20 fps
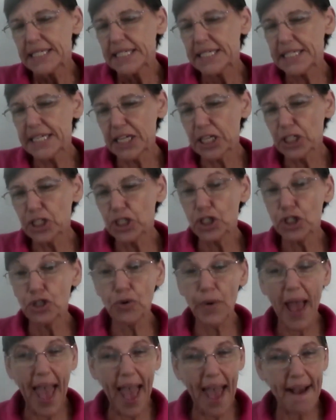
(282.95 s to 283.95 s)
Did you
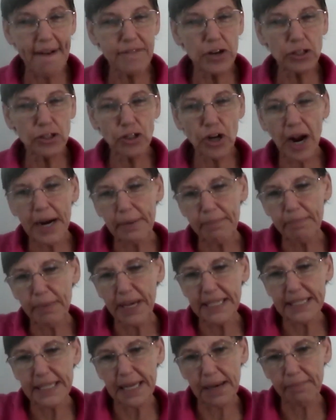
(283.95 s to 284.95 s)
ever try to pick
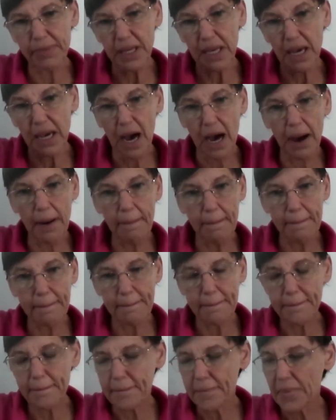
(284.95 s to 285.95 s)
something up
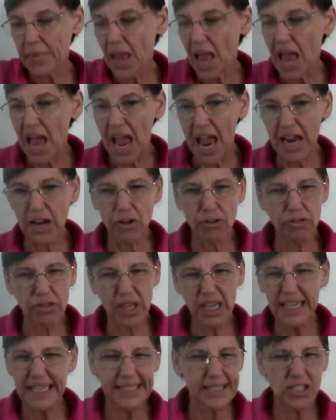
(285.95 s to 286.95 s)
and you
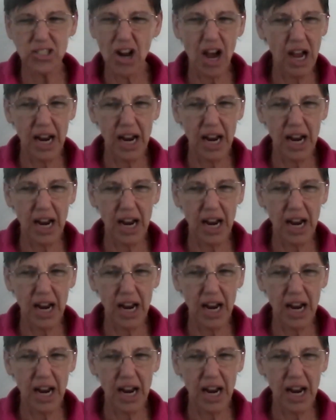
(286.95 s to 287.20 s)
think it's